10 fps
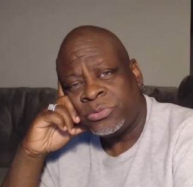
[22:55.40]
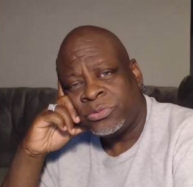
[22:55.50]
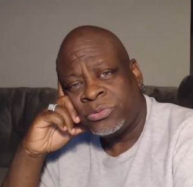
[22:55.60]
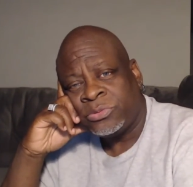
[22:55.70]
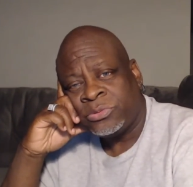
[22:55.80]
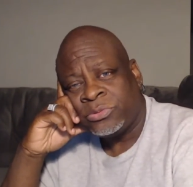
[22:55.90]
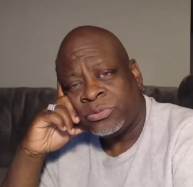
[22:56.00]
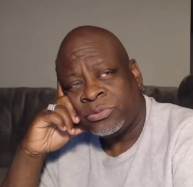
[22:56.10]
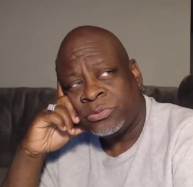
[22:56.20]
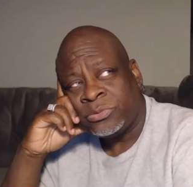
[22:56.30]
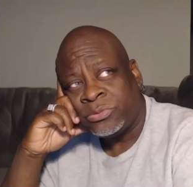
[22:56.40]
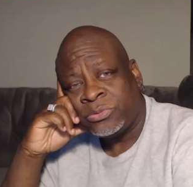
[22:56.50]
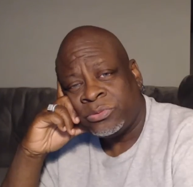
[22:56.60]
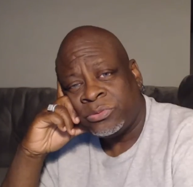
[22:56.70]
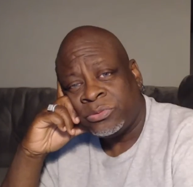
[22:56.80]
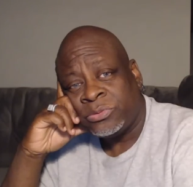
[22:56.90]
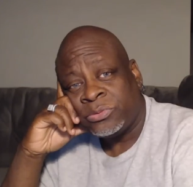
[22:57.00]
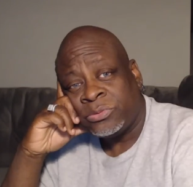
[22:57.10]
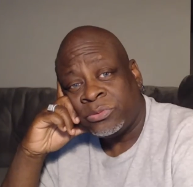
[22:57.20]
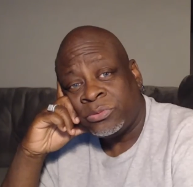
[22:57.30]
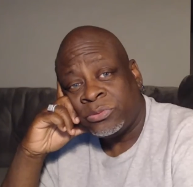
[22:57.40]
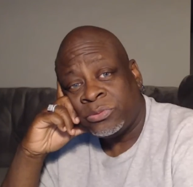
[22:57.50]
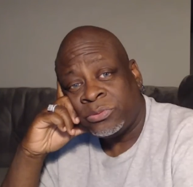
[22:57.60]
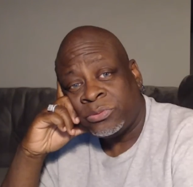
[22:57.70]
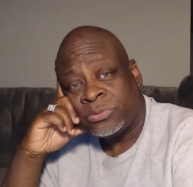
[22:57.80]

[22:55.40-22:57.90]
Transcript: (silence)